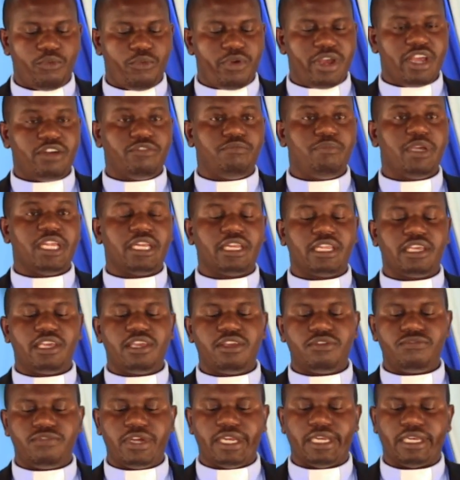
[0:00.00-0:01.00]
We have been
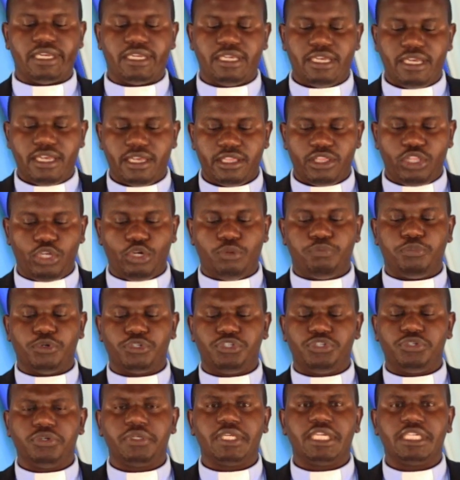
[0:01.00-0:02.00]
given the
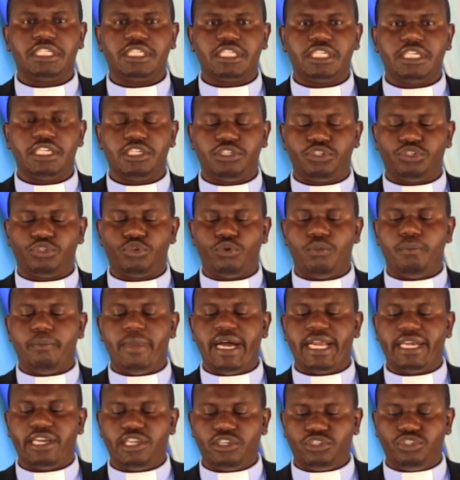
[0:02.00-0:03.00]
opportunity to
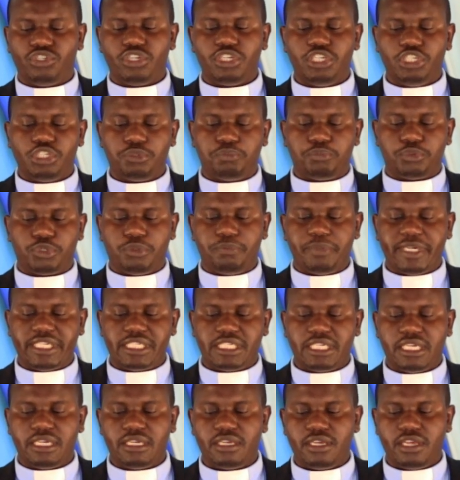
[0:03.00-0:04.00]
manage his
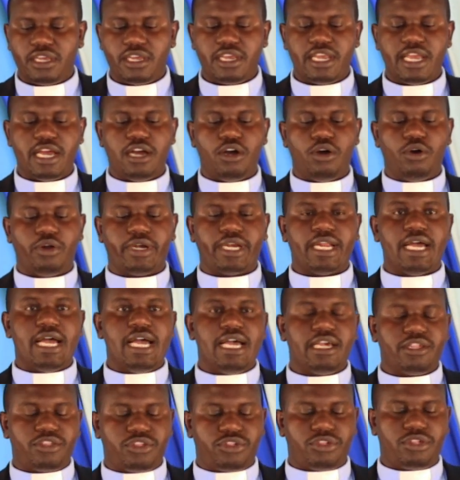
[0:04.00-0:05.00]
property here on
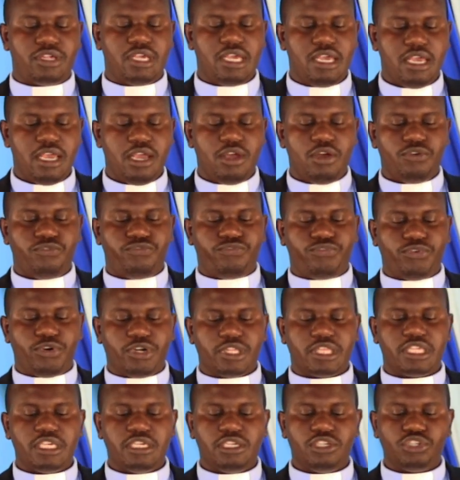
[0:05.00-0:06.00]
earth
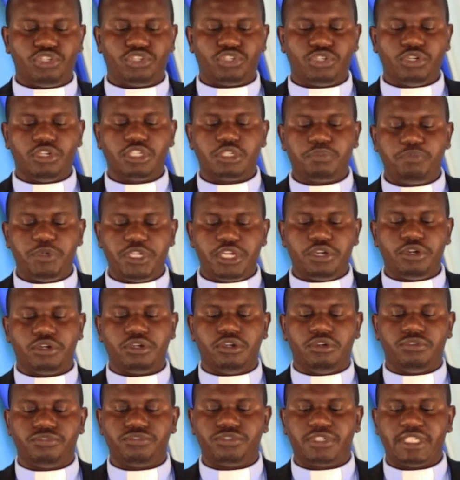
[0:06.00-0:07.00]
for the short
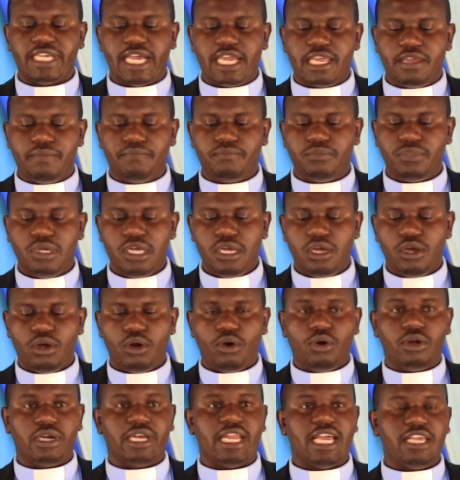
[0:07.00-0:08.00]
period of time
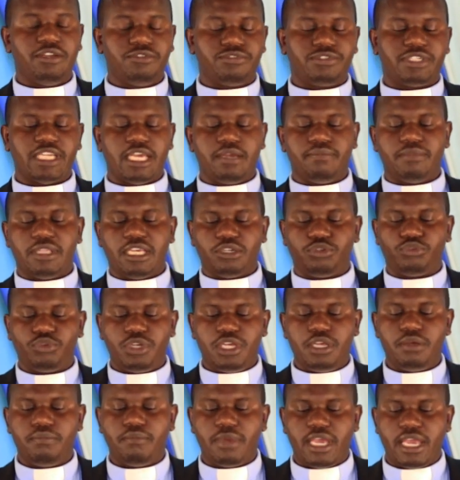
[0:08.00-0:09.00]
or lifetime that
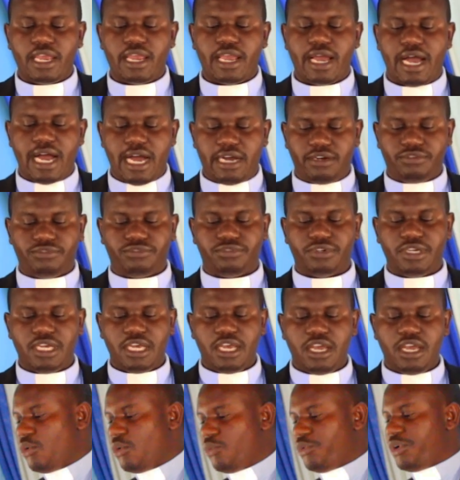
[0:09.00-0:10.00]
we may have.
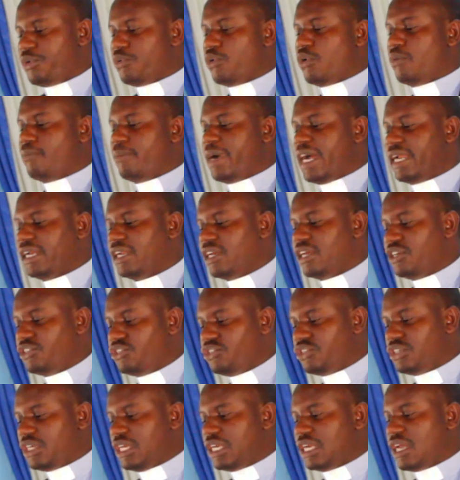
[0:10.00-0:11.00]
We will
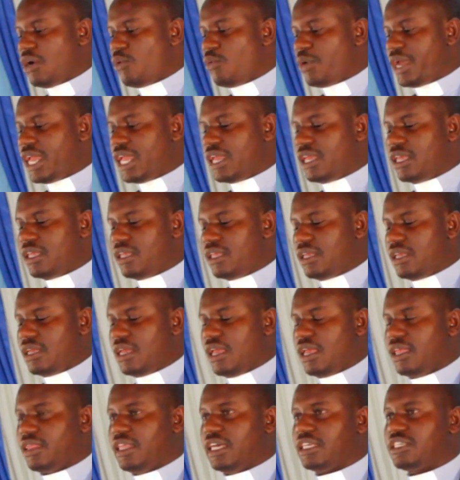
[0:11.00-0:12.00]
manage in a way
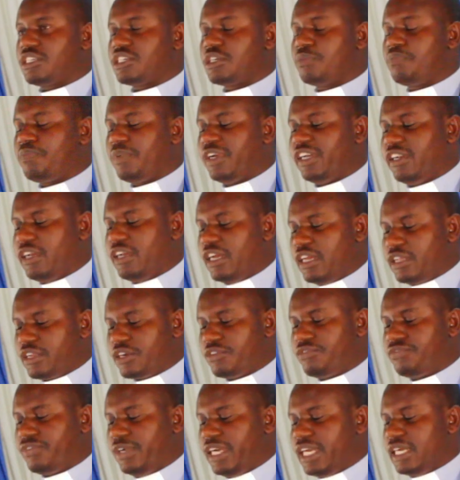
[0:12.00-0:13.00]
that uh,
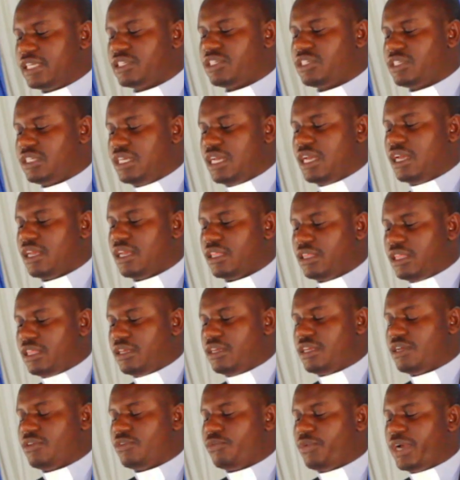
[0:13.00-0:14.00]
reflects
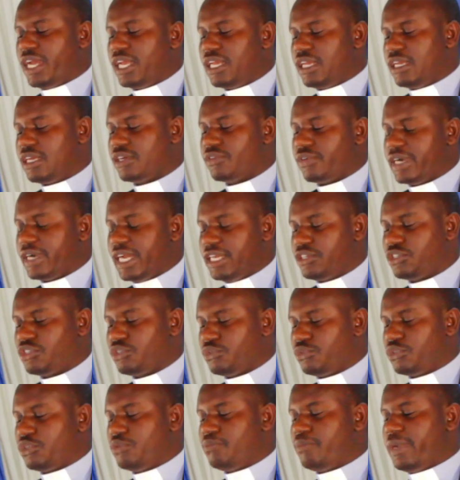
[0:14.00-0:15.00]
the way
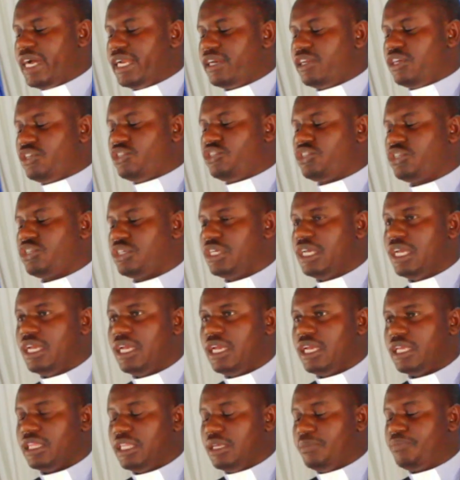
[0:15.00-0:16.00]
Christ would manage
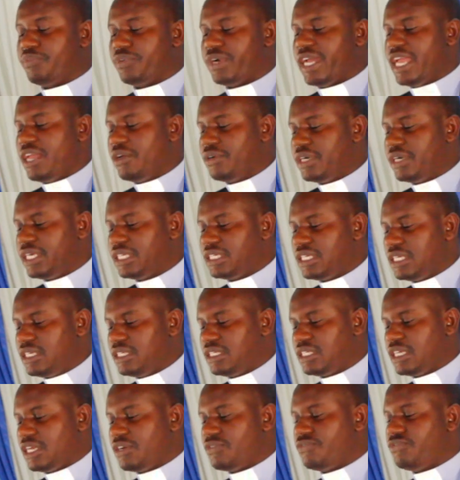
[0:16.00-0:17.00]
the
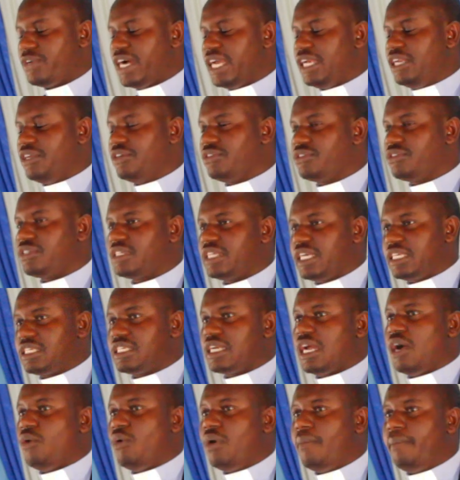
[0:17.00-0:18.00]
priorities and values
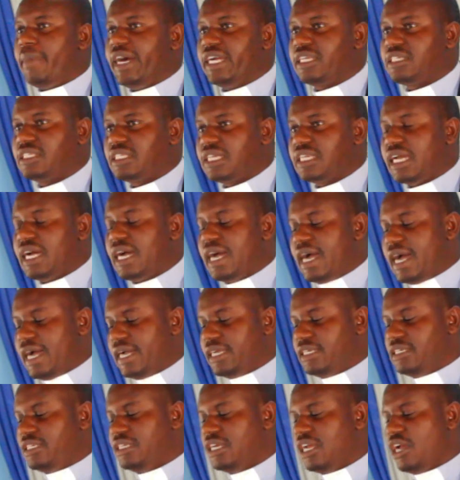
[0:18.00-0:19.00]
that our master
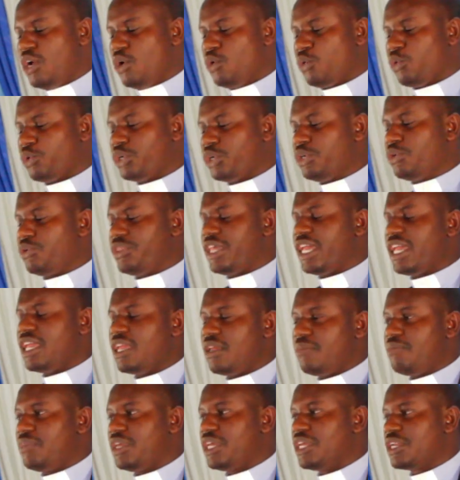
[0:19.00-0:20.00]
had, would
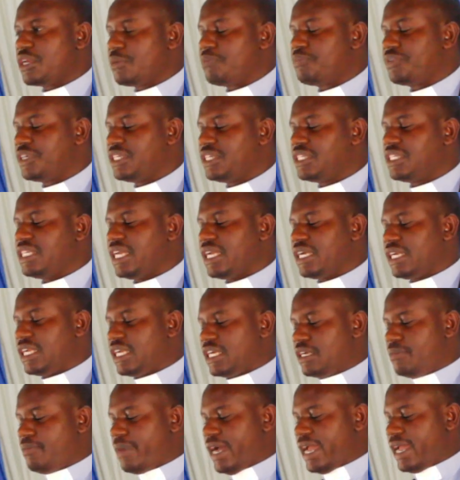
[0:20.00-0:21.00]
they be
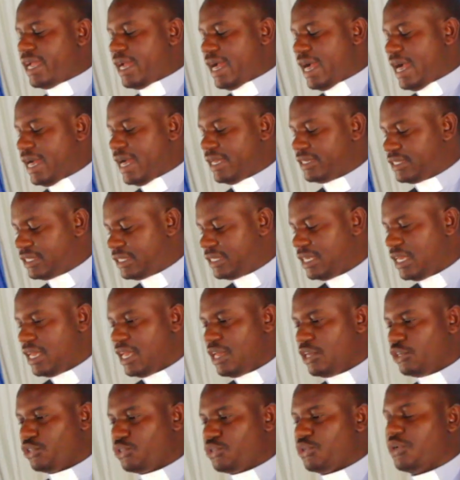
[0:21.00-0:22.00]
represented by us?
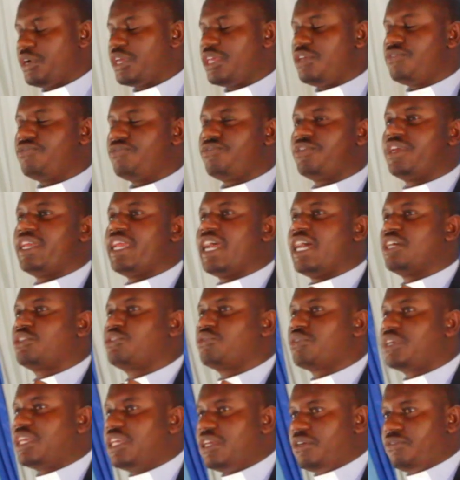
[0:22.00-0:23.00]
So if we are
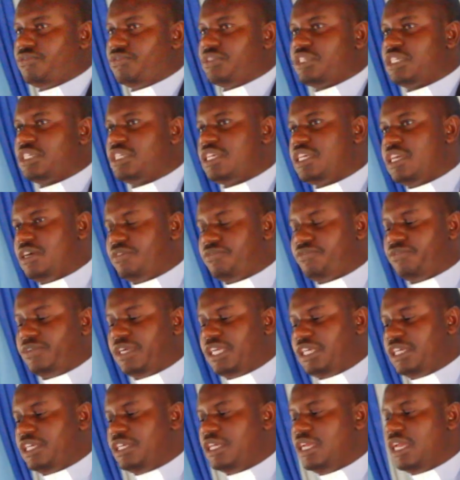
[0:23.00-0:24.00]
to give
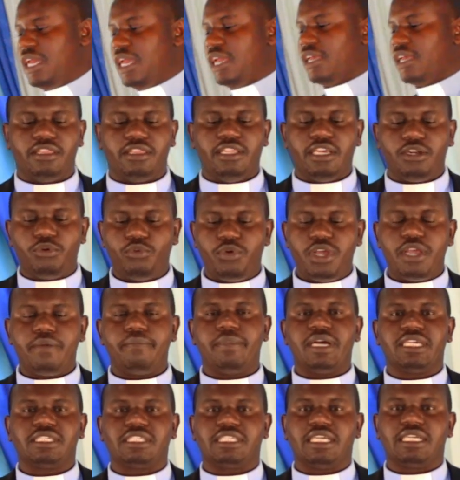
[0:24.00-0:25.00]
cheerfully, then we
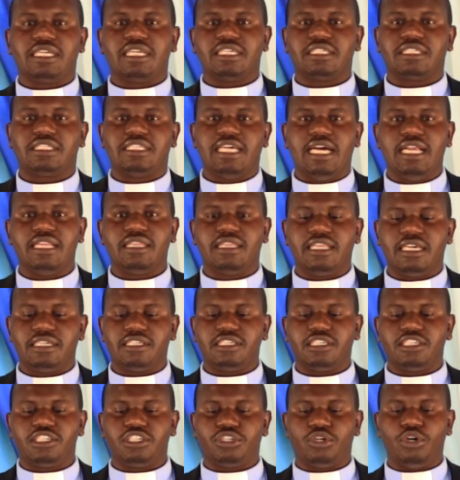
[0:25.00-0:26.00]
must understand
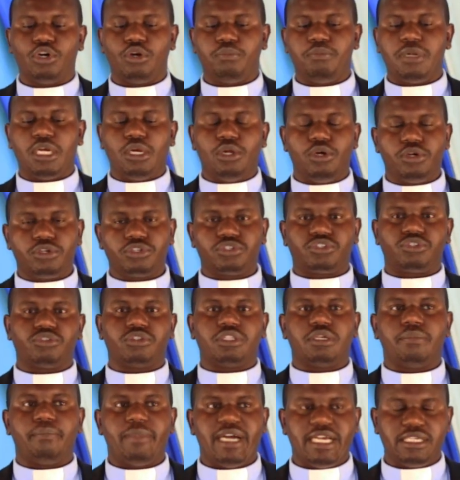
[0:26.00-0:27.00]
that it all belongs
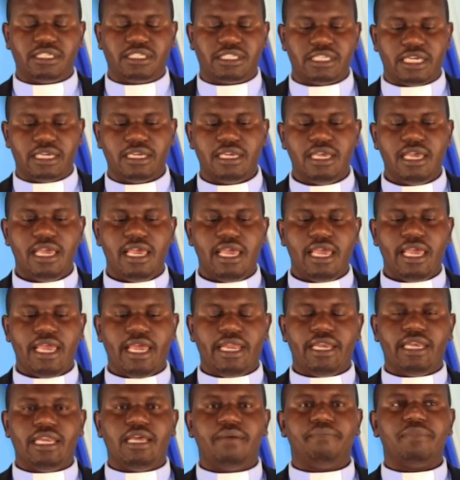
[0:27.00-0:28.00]
to the master.
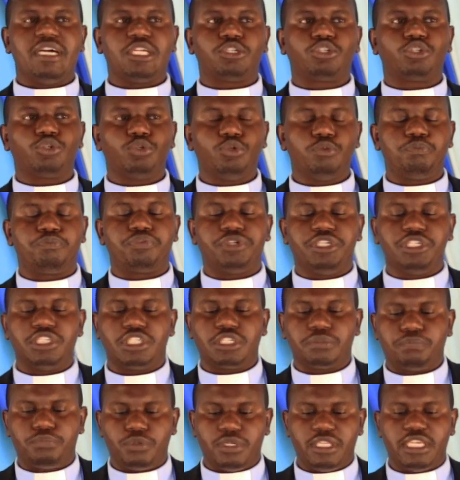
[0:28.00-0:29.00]
And number two
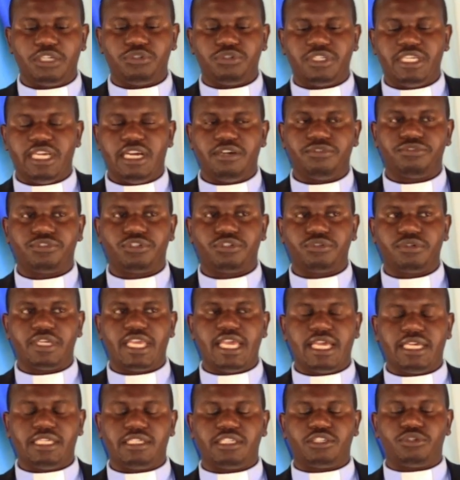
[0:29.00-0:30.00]
principle that we have to
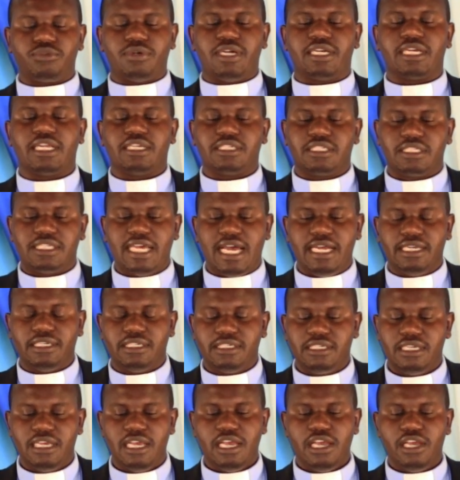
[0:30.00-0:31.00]
get to
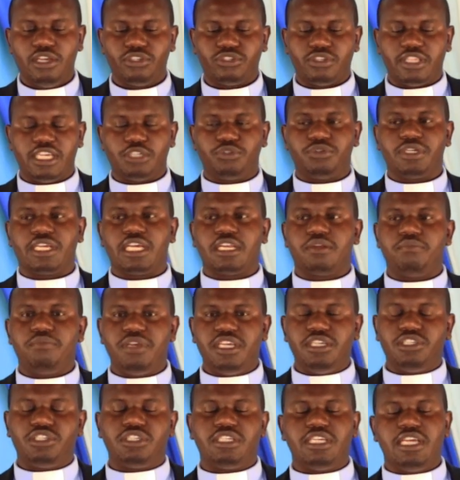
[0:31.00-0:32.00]
understand so that we can
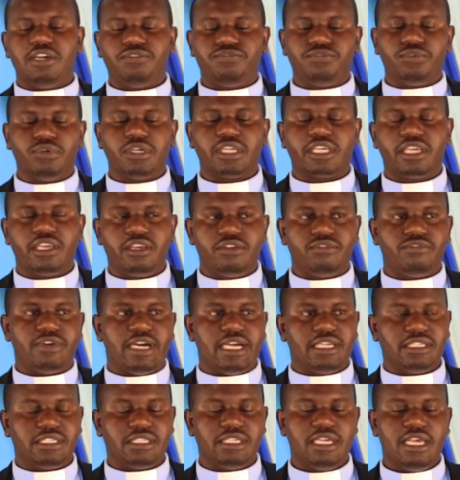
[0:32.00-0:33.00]
be cheerful
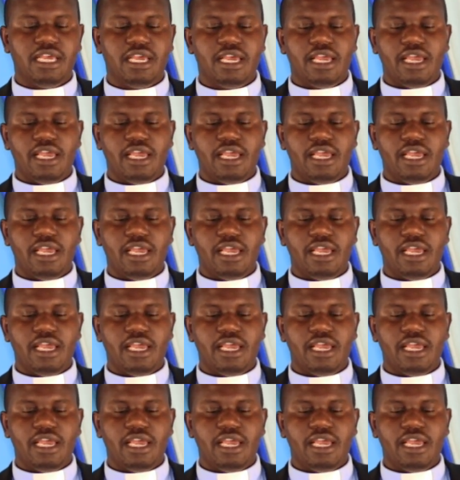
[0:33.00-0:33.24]
givers